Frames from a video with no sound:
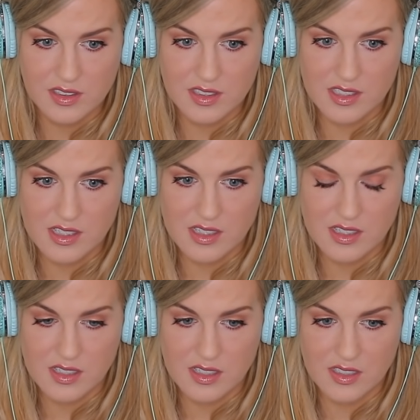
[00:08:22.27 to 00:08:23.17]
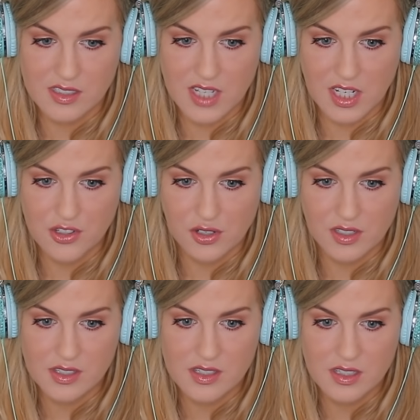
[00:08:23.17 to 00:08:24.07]
it's
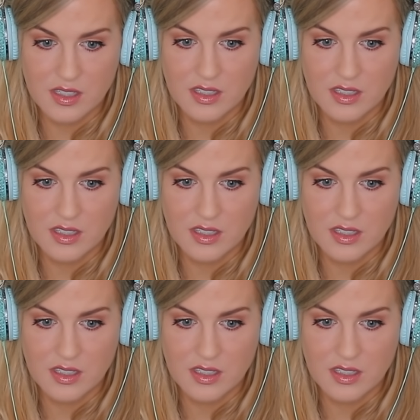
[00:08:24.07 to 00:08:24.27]
dangerous.